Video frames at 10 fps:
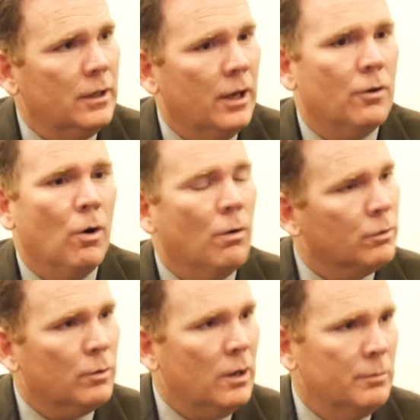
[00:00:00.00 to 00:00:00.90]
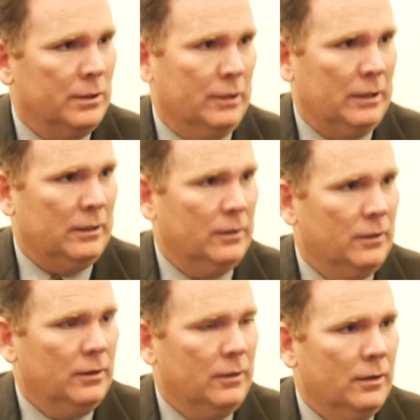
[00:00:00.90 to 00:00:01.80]
And overwhelmingly,
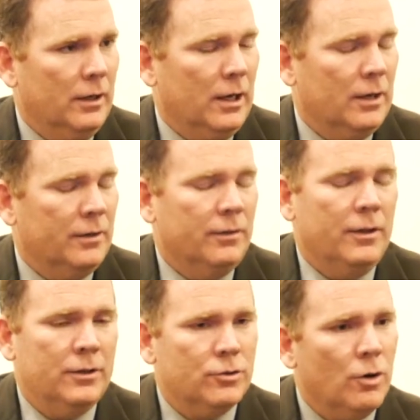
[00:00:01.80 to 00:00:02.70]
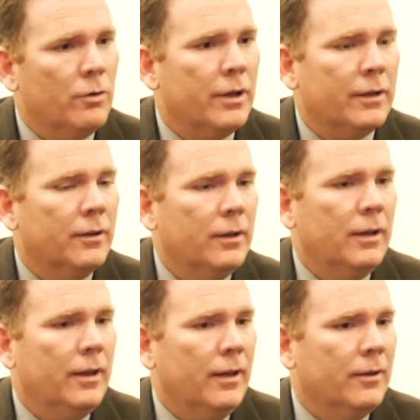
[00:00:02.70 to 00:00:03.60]
they show that
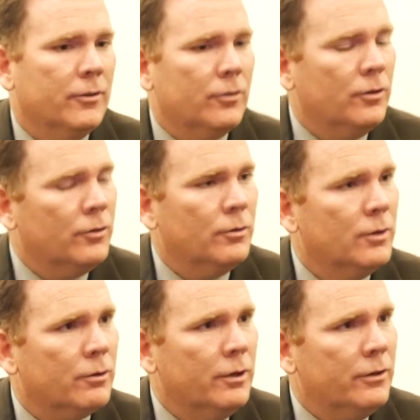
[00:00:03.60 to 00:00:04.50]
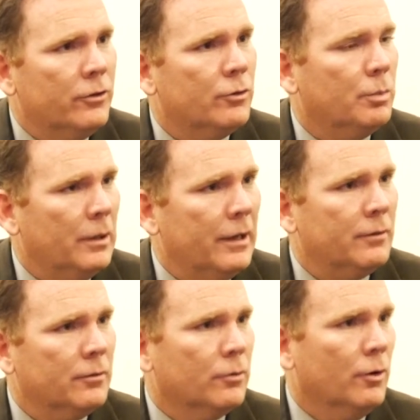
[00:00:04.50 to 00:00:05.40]
as the CO2 increases,
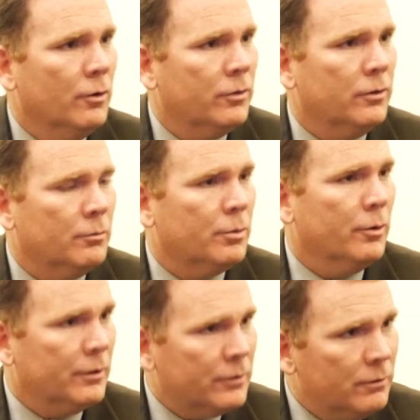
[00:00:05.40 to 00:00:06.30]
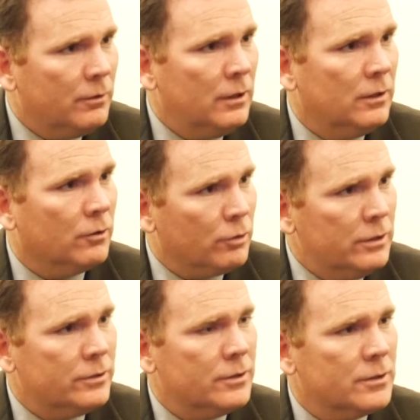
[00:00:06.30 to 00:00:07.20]
plant growth and productivity
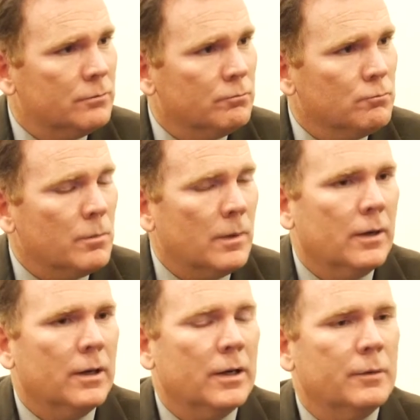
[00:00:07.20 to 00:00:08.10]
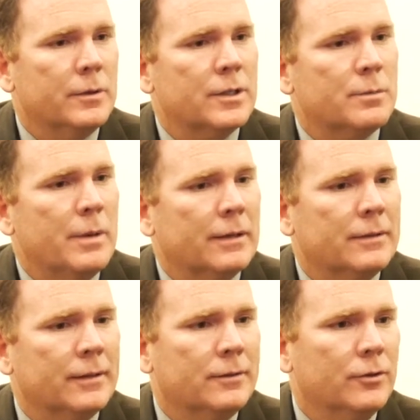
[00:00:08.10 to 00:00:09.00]
increases. We expect
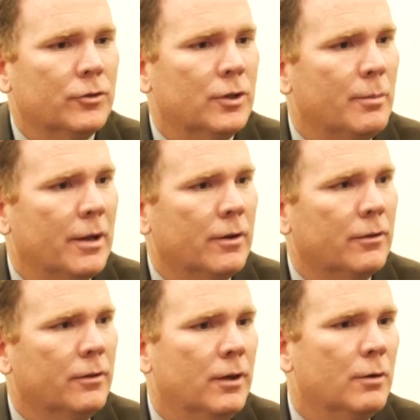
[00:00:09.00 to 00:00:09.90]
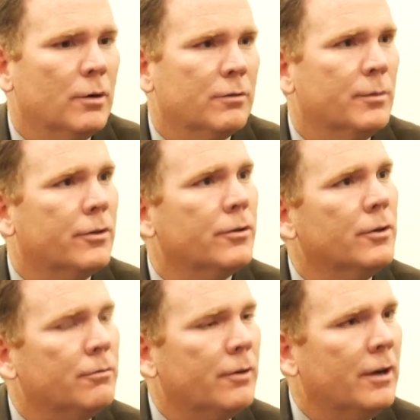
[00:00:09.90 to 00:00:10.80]
that you'll see about anywhere from a
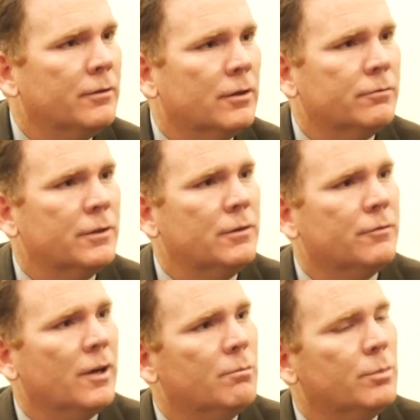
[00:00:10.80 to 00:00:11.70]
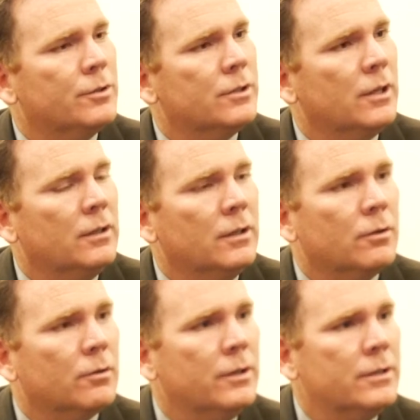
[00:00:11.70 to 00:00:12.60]
35 to 55%
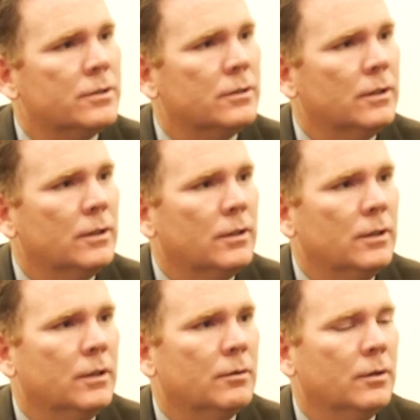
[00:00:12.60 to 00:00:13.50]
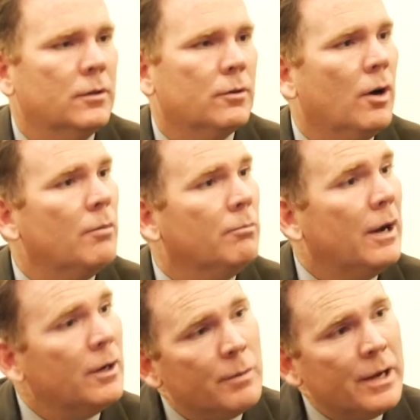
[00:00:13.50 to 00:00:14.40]
increase in crop
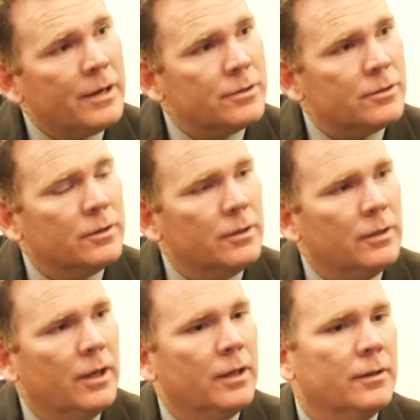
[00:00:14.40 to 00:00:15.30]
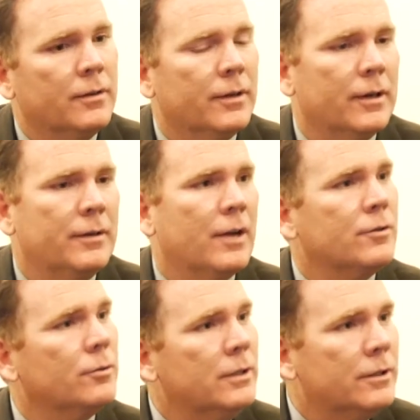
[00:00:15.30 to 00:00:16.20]
biomass and
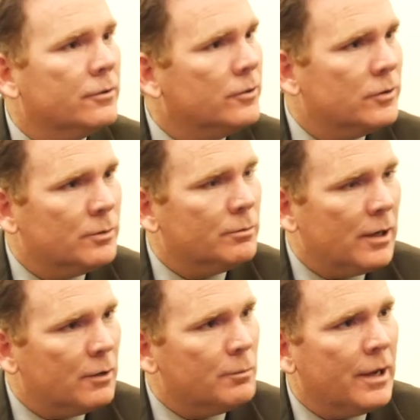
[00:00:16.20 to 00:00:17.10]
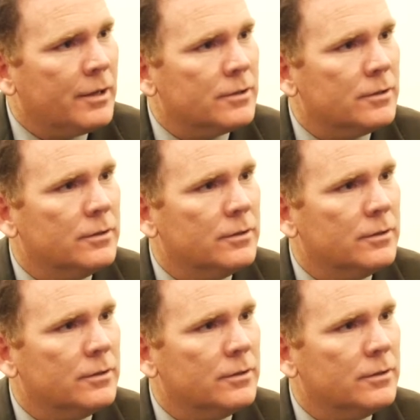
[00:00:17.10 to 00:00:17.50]
natural ecosystem biomass.